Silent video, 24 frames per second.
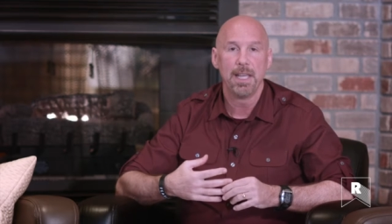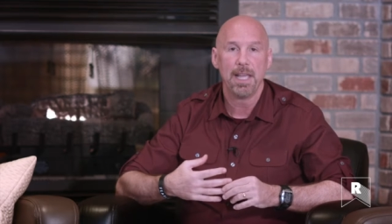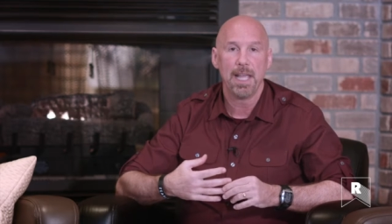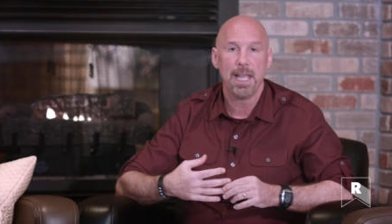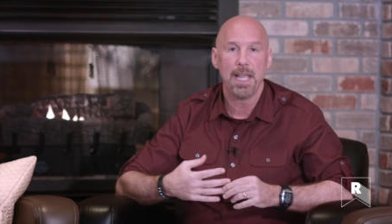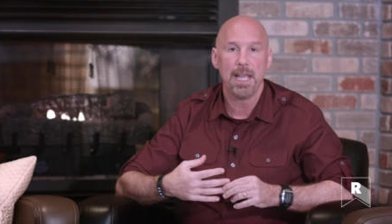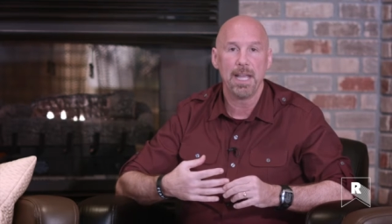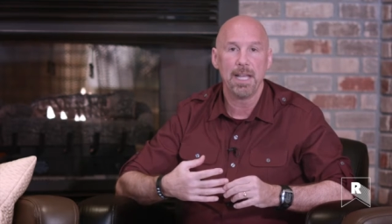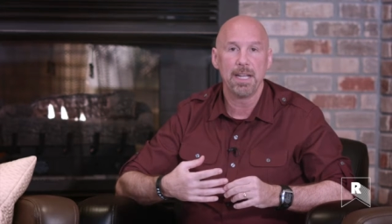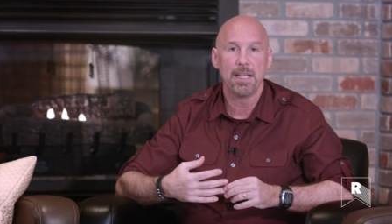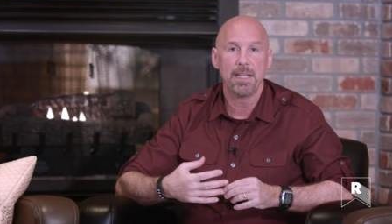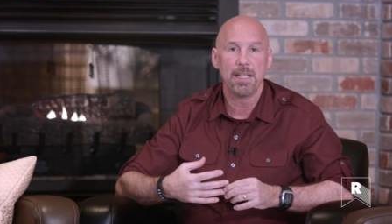
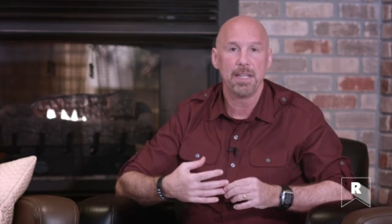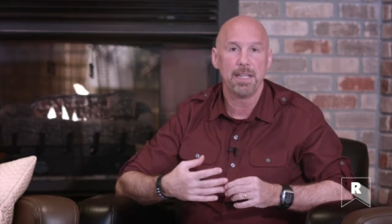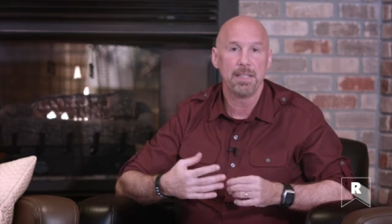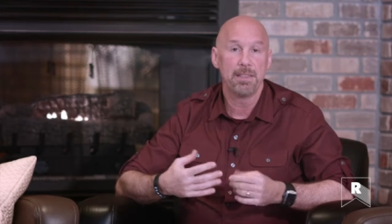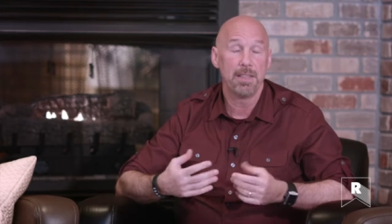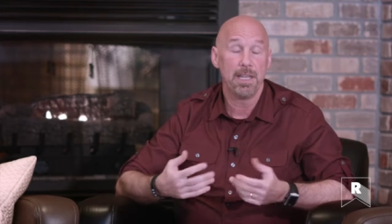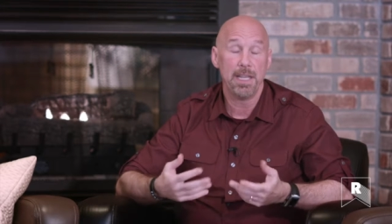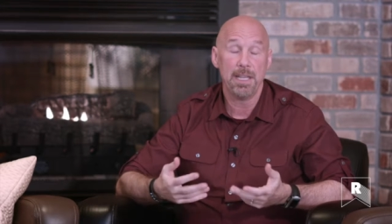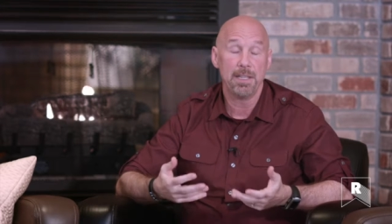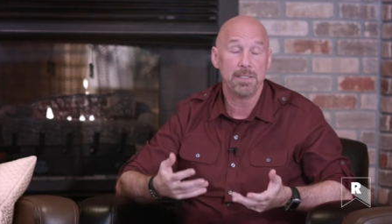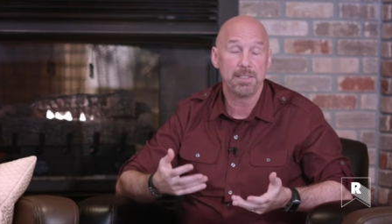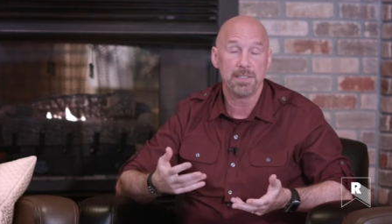And
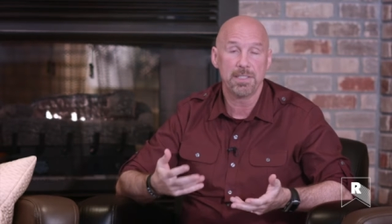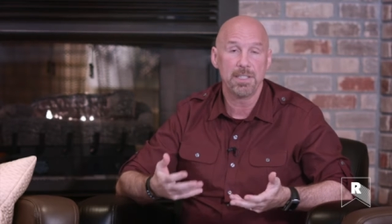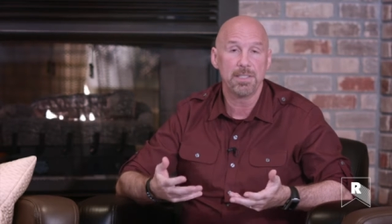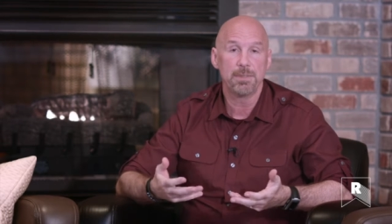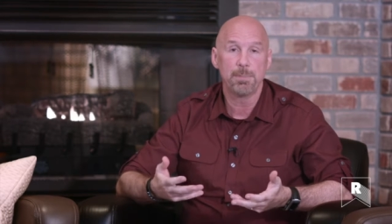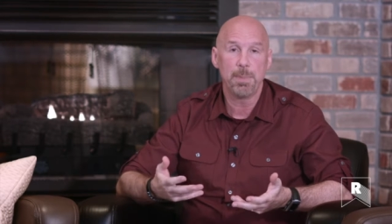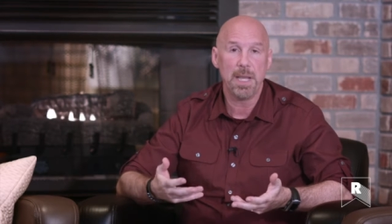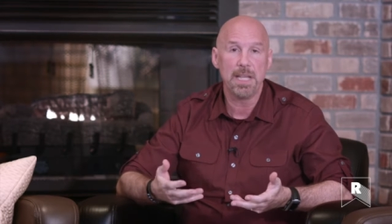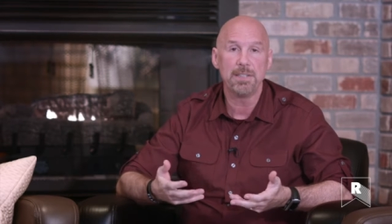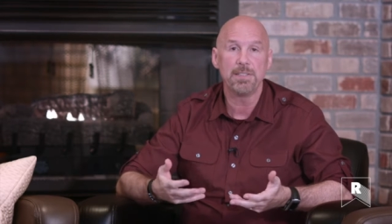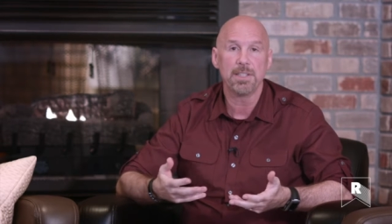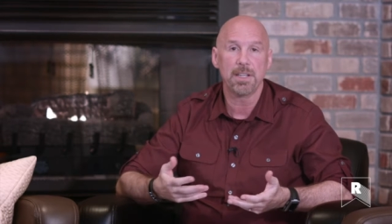it's just
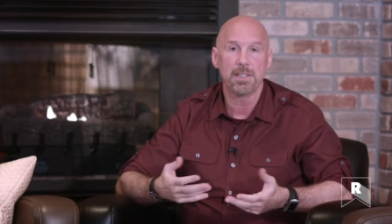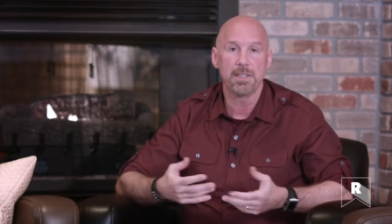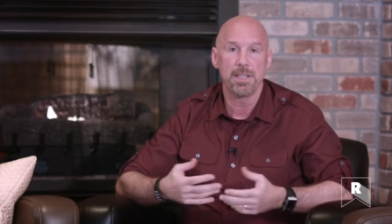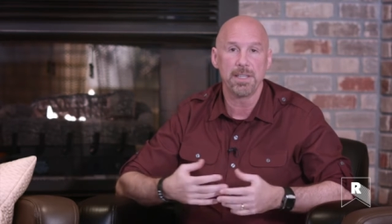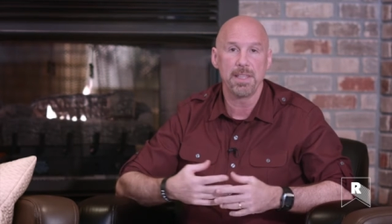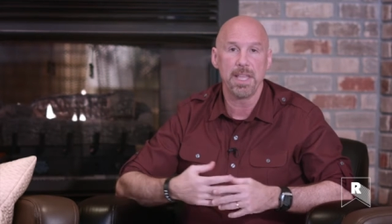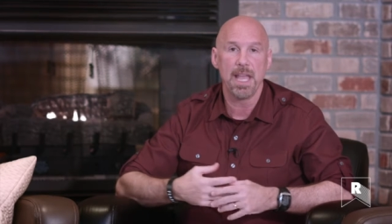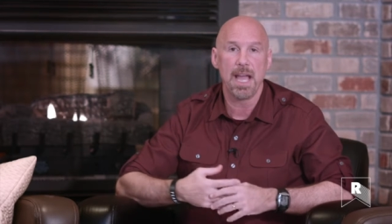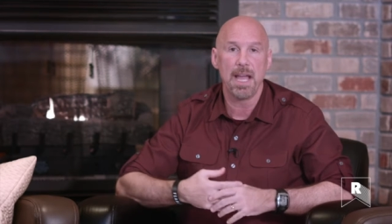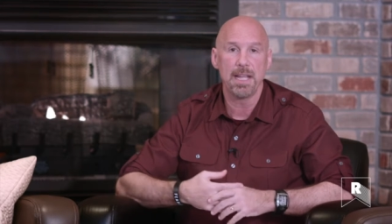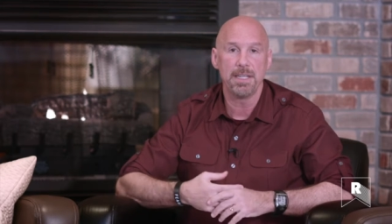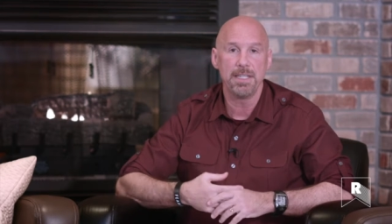basically
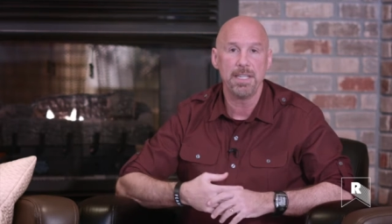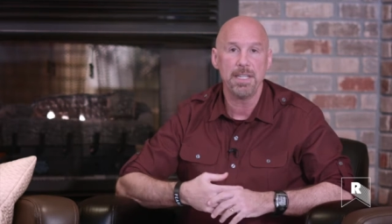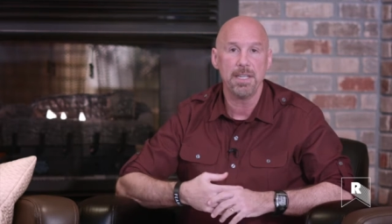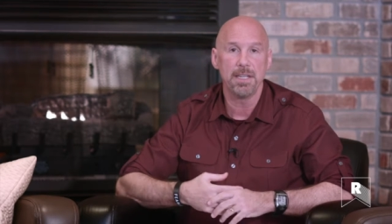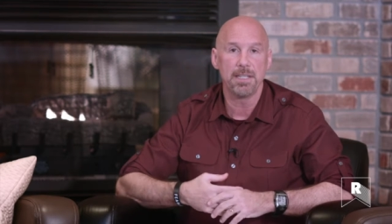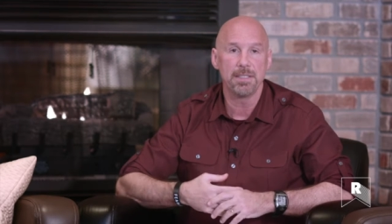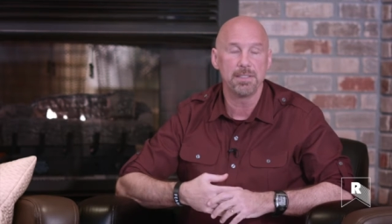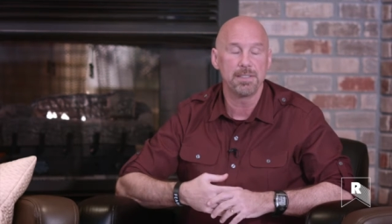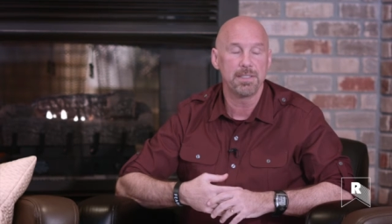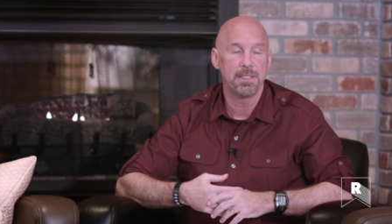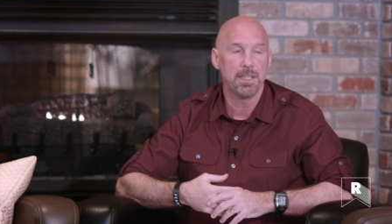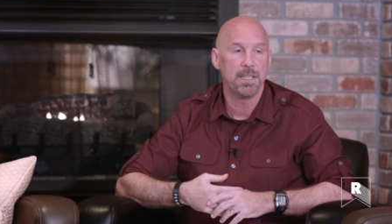the idea
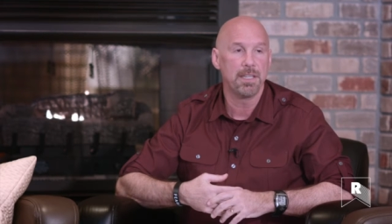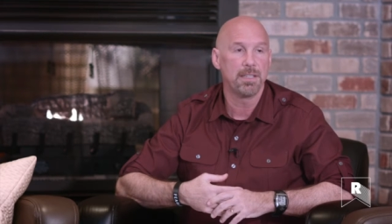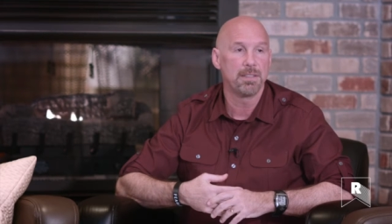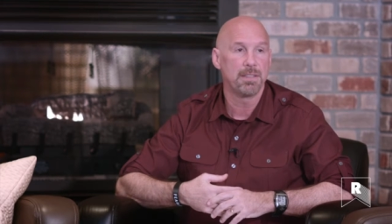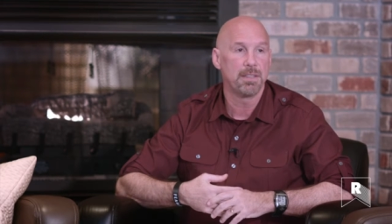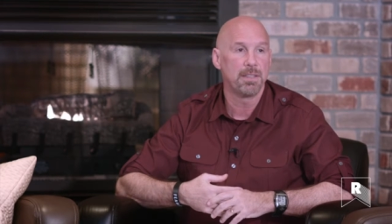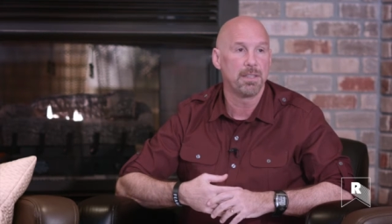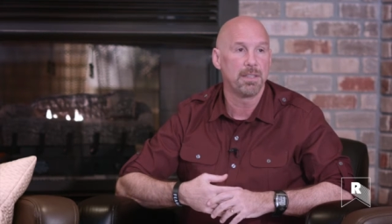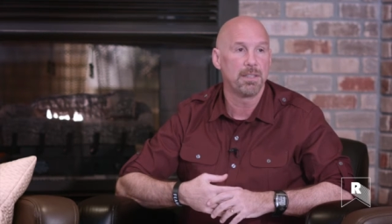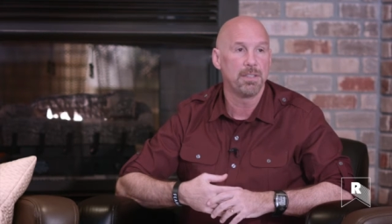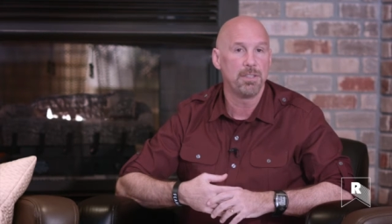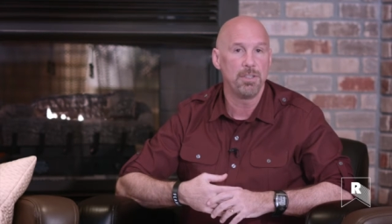is that
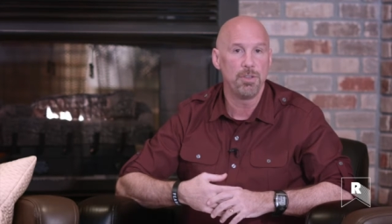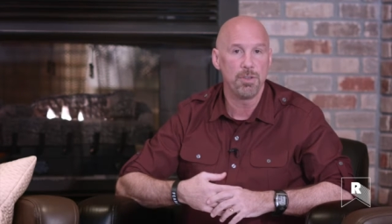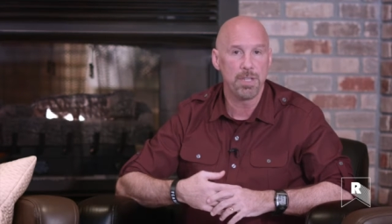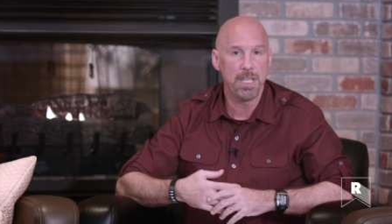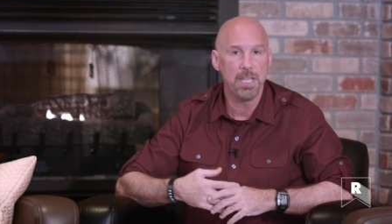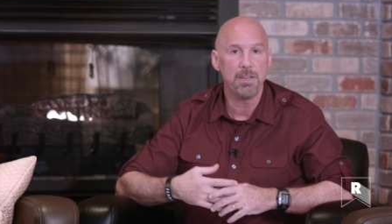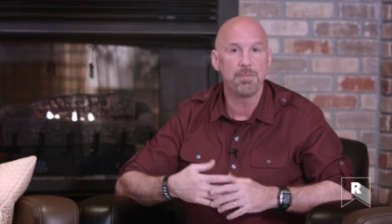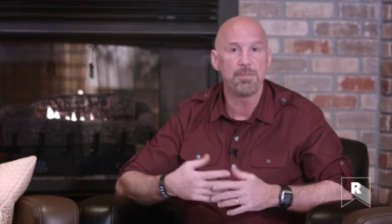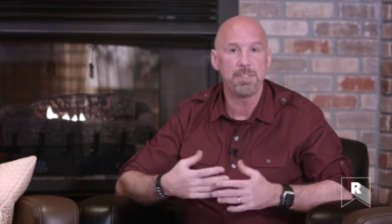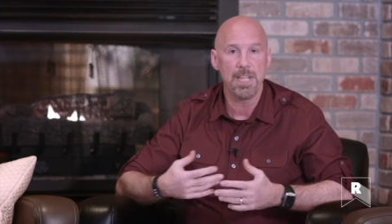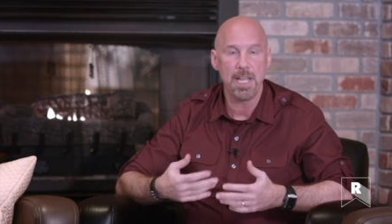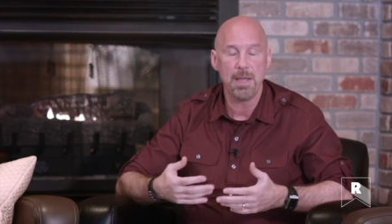you
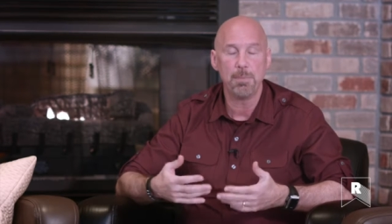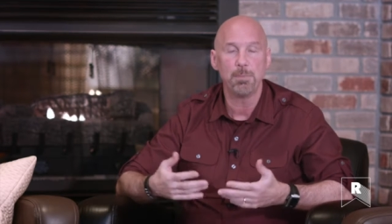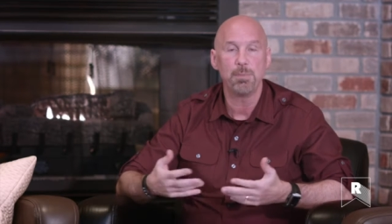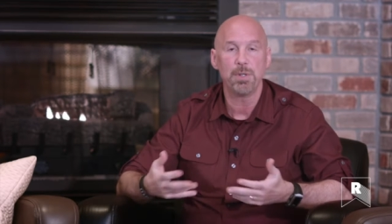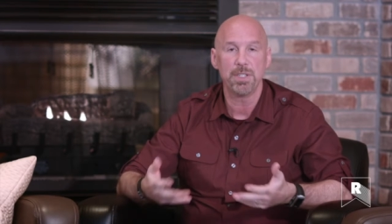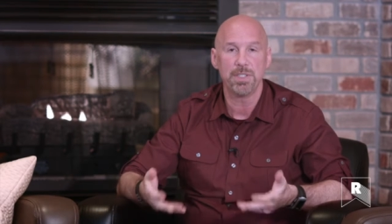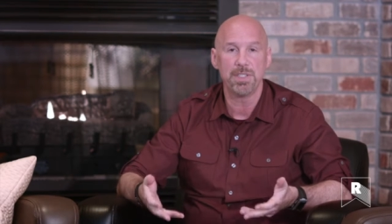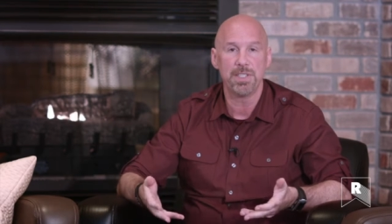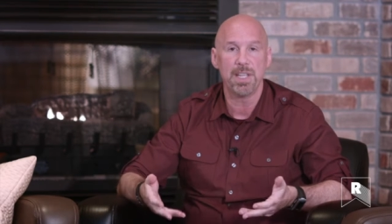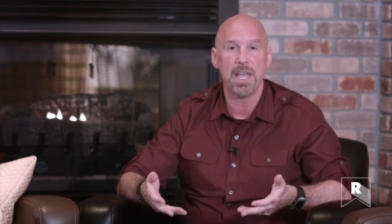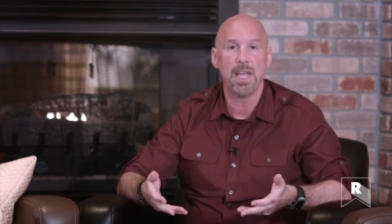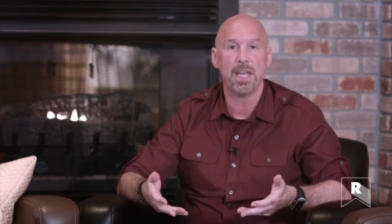give
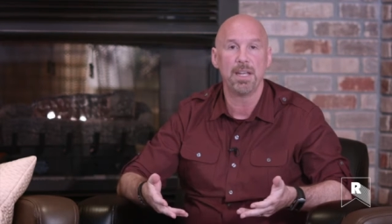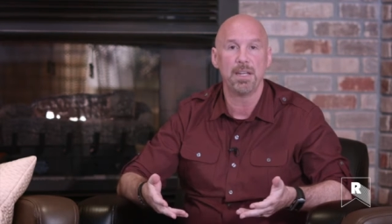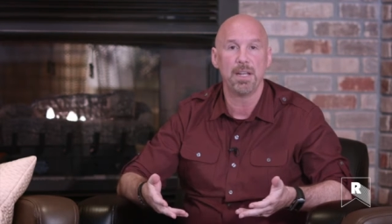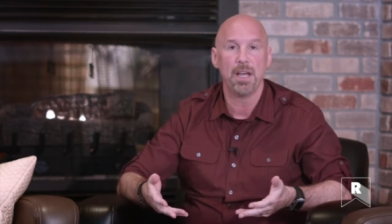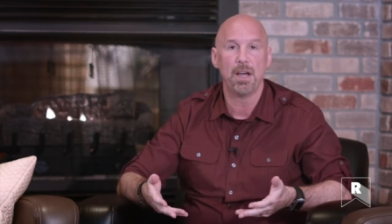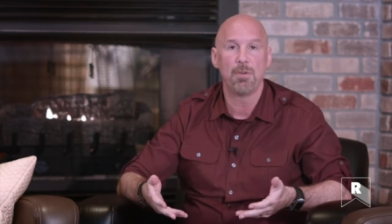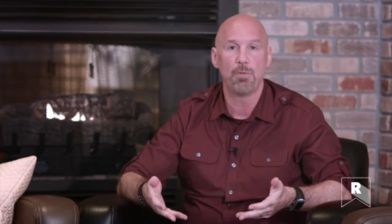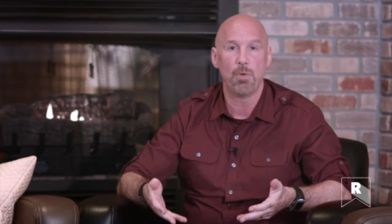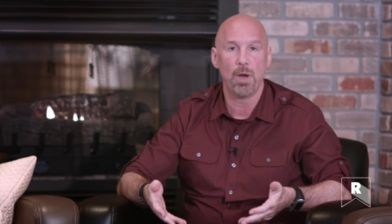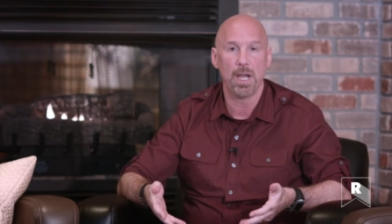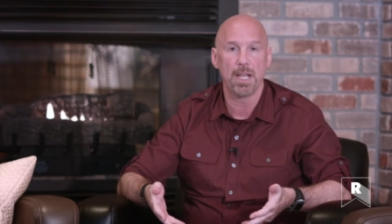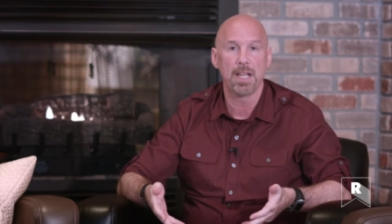10%
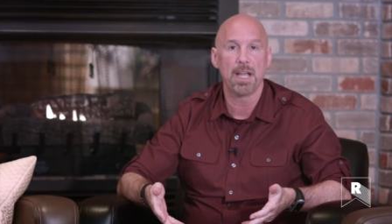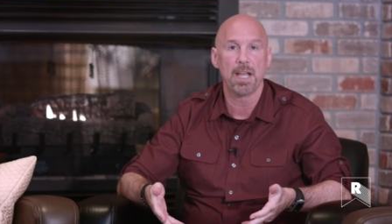of what